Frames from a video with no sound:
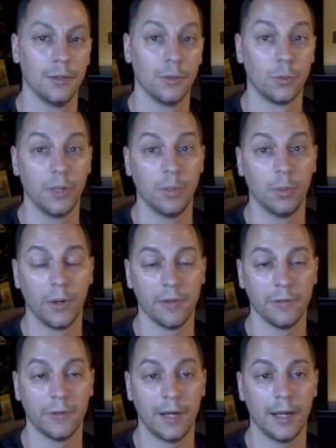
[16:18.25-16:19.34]

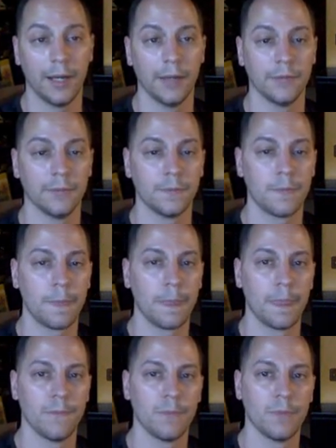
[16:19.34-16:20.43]

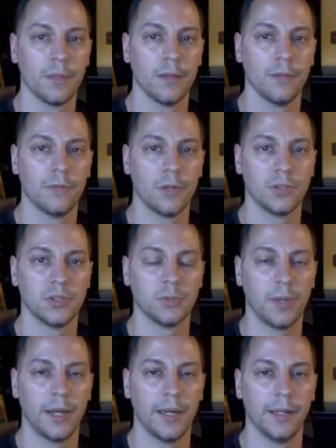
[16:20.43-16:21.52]
3.5 versus
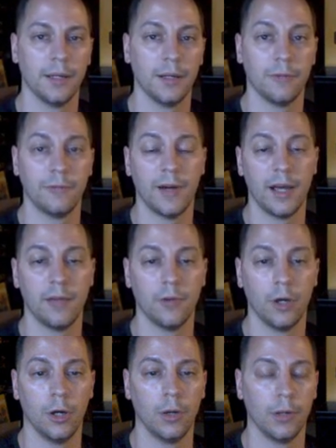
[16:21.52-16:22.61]
buying a
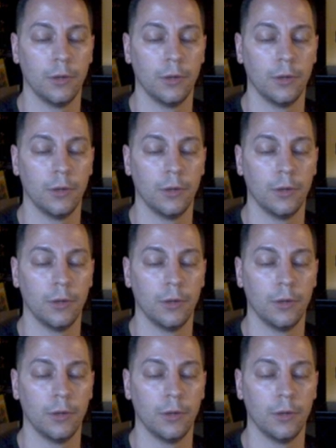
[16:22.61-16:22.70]
5.0.